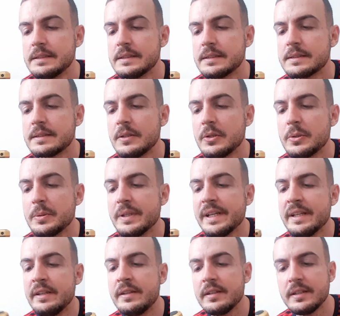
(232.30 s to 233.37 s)
So
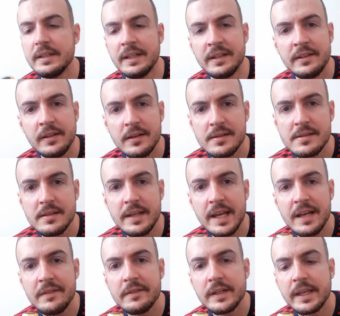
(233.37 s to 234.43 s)
it doesn't
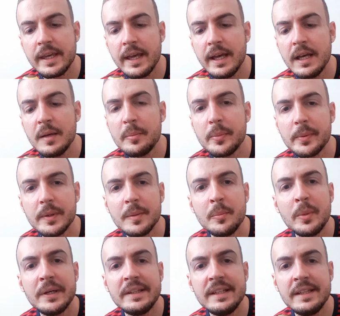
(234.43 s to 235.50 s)
have a cap,
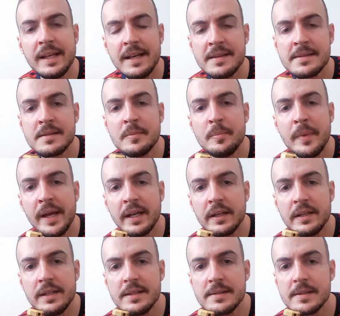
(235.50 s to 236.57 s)
but it has a
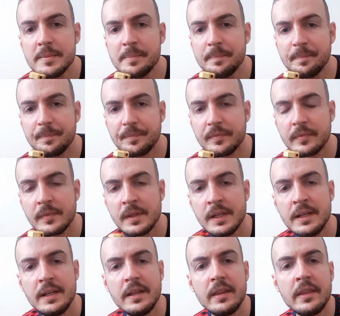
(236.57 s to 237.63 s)
mechanism
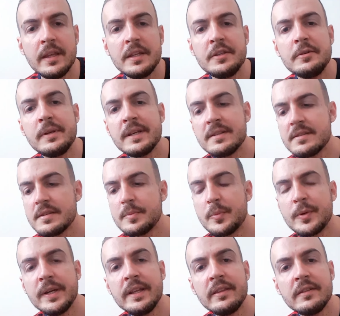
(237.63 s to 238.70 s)
that you can
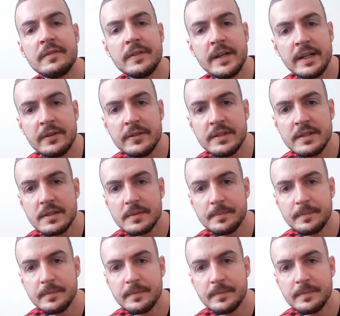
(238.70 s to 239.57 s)
spray the fragrance.